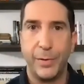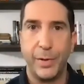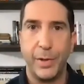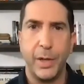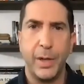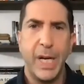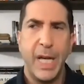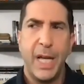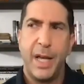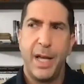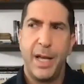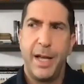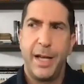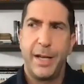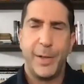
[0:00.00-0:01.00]
You know,
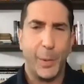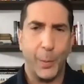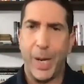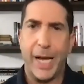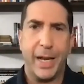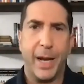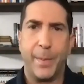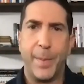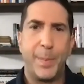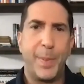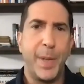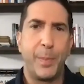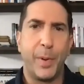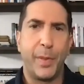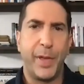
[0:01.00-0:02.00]
you're right. I mean,
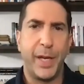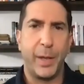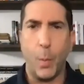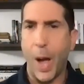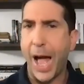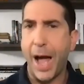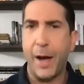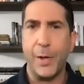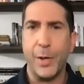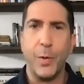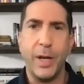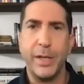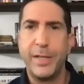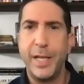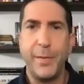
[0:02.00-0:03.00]
people think, "Wow, you're
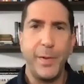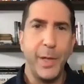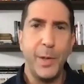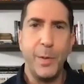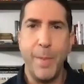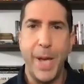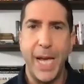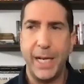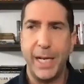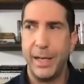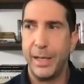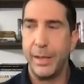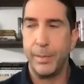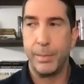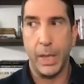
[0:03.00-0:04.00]
on TV, you made it."